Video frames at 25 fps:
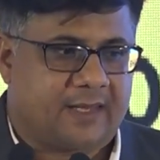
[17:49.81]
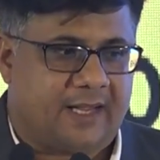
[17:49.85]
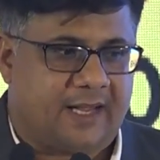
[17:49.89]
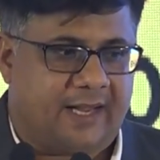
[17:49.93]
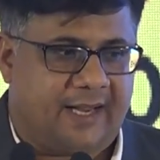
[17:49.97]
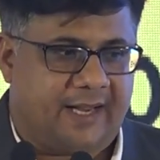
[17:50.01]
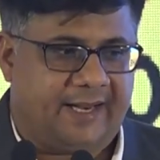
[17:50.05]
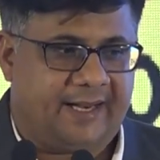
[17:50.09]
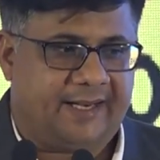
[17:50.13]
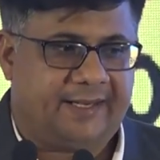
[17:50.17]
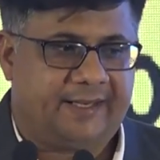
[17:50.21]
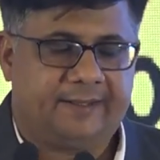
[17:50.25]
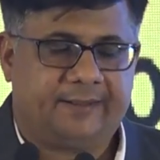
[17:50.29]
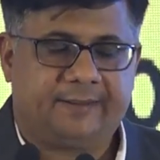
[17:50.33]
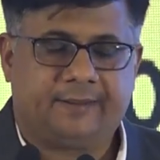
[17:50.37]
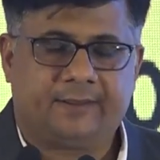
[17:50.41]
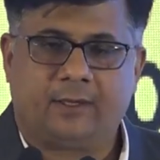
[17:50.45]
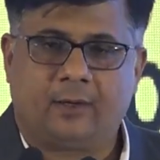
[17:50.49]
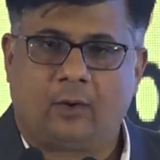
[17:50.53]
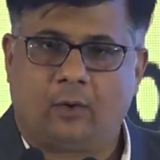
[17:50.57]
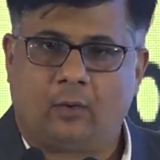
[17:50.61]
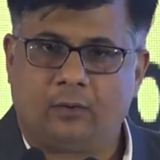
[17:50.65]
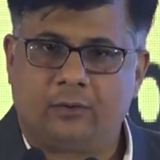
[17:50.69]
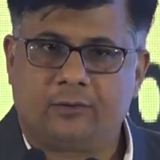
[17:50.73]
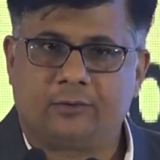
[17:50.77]
And
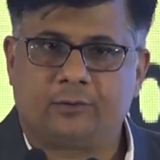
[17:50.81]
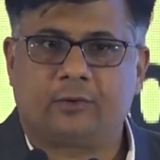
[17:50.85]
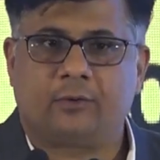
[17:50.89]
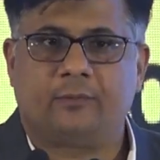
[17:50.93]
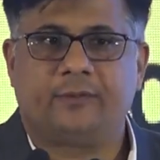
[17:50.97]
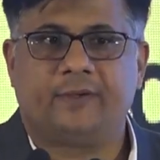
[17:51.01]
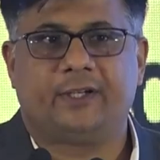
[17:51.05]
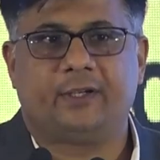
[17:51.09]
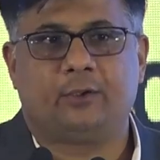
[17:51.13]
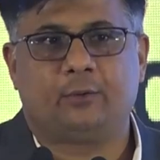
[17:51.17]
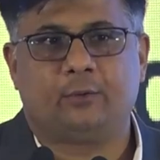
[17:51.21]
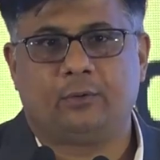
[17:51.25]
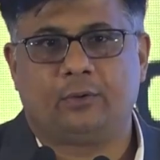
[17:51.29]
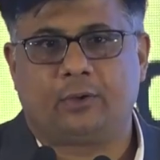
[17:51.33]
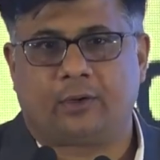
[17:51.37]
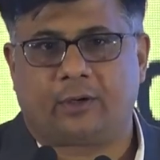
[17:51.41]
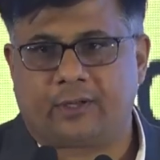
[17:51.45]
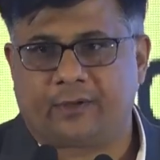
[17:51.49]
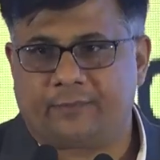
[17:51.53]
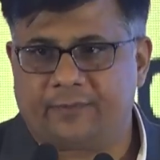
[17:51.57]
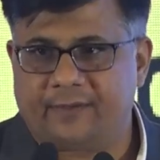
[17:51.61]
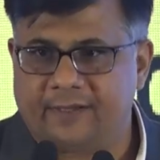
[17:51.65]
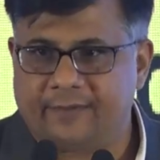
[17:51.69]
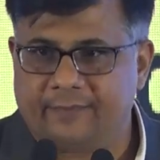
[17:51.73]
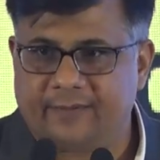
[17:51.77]
also we do a lot
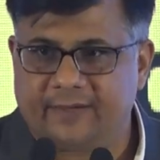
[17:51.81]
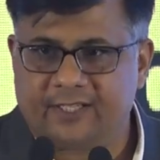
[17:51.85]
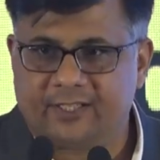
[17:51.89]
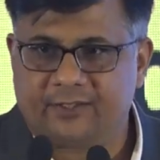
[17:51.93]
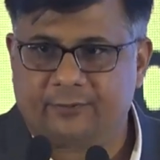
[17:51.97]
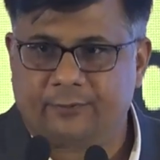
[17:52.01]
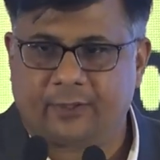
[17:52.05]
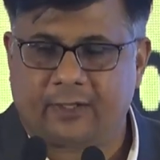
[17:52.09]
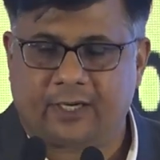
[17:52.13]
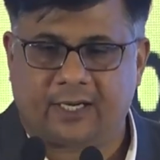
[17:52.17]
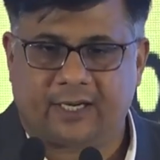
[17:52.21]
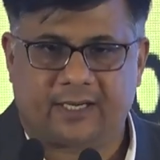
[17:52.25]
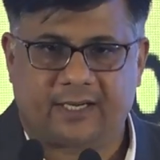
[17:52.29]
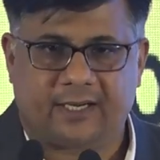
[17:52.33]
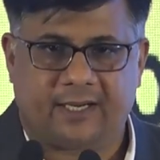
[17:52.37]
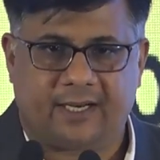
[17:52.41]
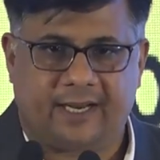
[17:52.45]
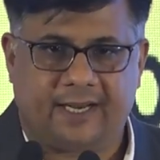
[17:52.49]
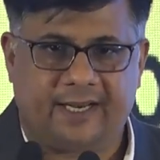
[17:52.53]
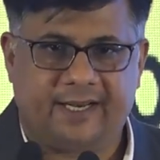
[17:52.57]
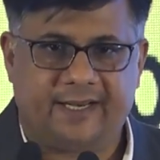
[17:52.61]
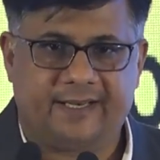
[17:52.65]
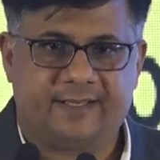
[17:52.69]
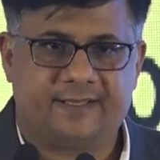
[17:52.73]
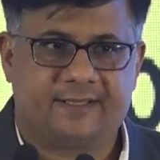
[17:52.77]
of events for our
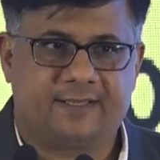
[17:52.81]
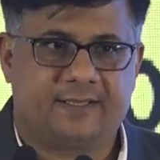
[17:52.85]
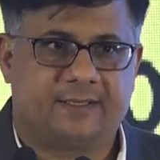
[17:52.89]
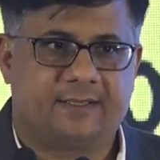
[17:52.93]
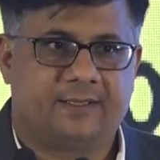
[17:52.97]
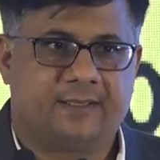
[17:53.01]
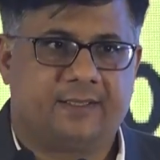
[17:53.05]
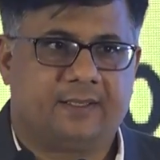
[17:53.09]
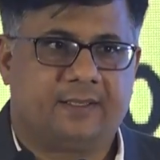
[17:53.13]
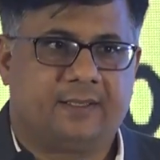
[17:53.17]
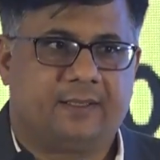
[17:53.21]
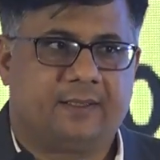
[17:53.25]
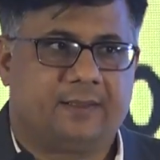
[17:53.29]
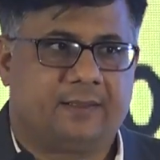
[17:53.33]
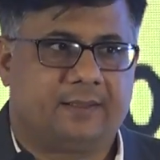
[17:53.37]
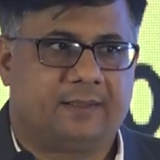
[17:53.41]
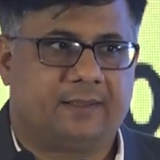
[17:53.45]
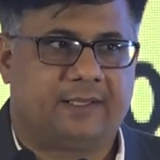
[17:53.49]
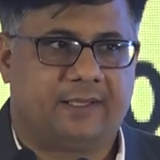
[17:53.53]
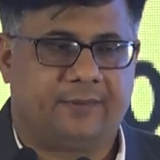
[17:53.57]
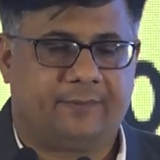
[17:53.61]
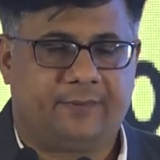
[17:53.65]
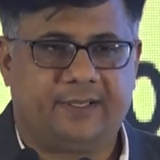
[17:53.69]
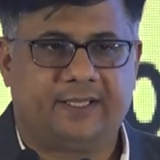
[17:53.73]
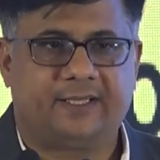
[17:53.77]
clients,
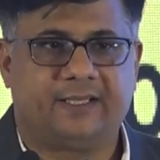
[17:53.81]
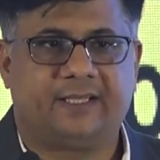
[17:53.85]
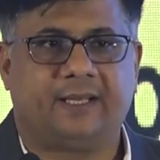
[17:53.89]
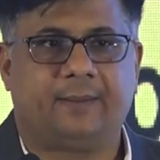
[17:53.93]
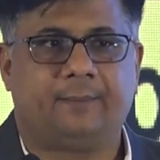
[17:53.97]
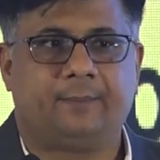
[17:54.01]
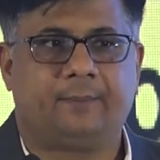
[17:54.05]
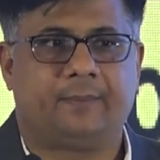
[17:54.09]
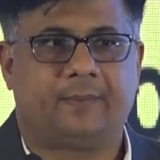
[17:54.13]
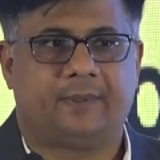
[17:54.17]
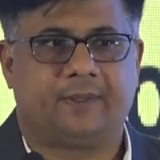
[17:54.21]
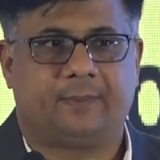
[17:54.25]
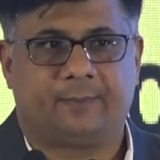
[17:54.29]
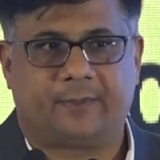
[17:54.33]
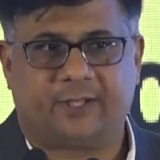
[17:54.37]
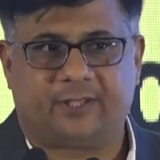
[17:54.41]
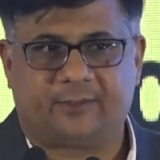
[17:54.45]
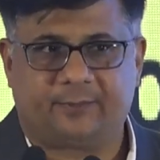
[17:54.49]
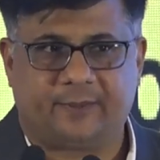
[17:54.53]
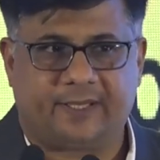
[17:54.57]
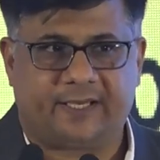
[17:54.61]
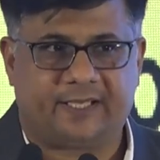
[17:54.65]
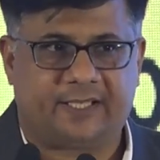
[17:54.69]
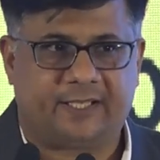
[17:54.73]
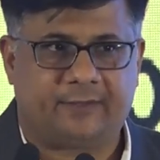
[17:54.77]
giving them
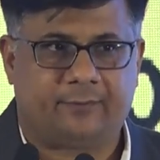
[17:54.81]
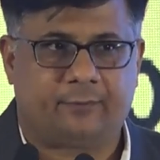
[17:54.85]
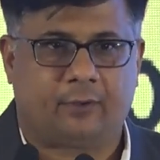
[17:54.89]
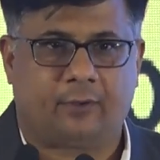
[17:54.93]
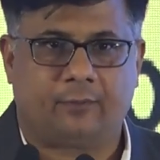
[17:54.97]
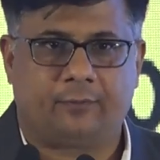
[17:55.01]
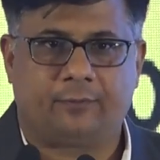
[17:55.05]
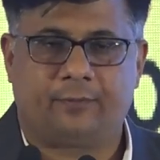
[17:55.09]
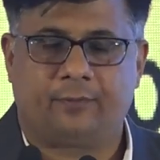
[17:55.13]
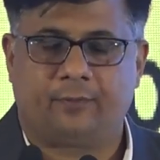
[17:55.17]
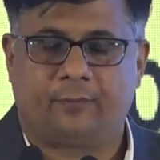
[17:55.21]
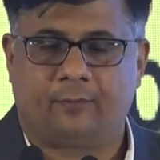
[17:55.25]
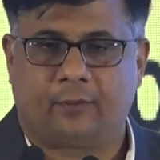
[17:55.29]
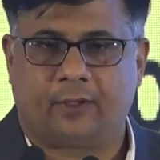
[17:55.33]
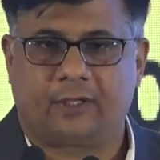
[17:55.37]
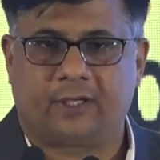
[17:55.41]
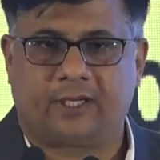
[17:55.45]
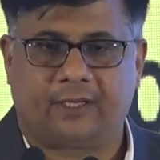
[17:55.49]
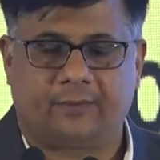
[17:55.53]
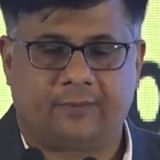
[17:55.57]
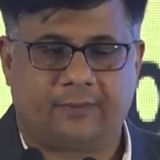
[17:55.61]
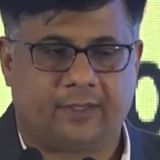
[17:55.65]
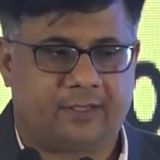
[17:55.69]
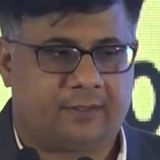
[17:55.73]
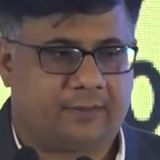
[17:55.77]
perspective of what
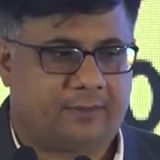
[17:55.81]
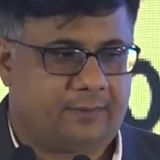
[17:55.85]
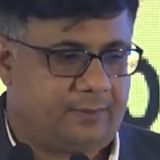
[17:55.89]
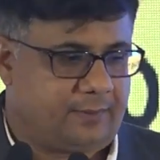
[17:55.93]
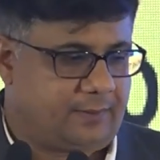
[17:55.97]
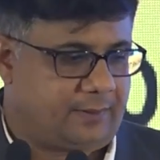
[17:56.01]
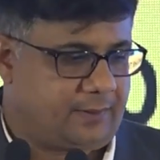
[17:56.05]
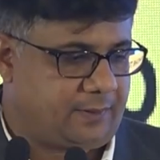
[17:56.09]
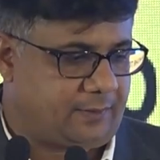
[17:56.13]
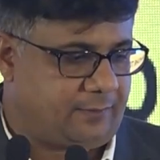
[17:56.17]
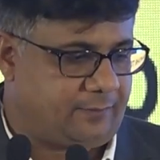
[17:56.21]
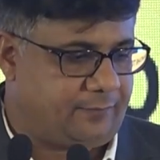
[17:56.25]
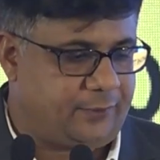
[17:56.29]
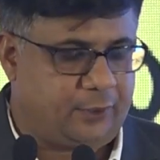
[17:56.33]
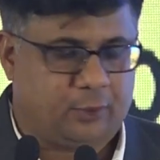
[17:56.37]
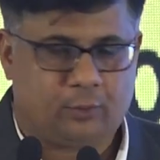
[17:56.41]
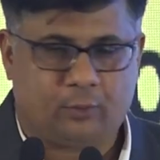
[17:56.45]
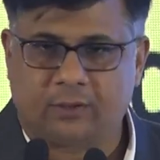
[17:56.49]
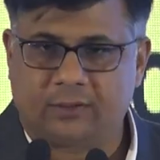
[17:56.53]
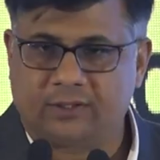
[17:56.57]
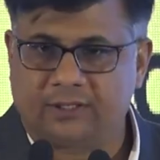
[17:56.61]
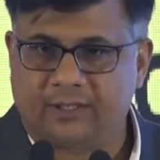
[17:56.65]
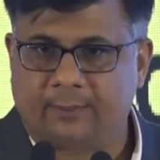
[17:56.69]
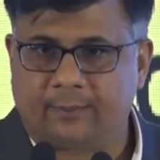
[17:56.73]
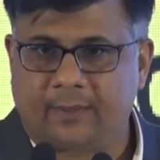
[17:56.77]
our view
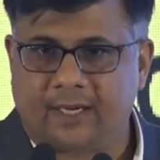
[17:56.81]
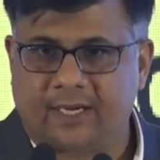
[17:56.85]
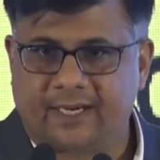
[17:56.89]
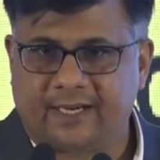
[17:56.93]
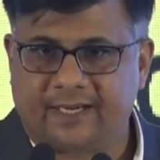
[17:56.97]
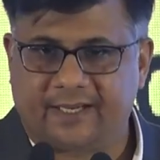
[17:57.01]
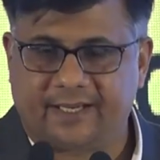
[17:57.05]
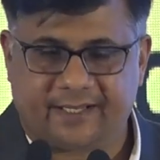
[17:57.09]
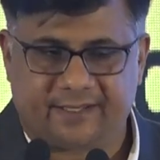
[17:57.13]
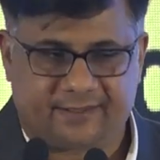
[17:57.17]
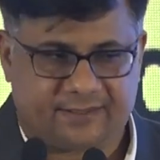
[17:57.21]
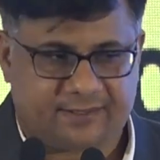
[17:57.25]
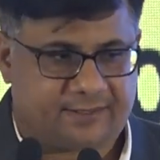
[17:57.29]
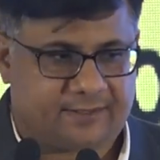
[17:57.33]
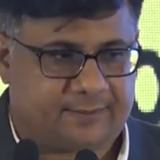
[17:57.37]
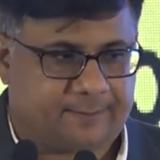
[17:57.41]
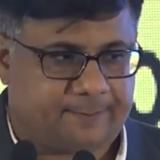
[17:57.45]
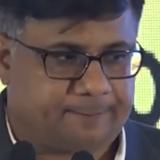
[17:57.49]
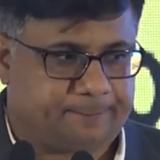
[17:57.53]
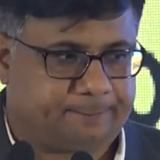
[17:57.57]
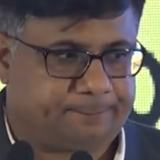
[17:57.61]
on the market is.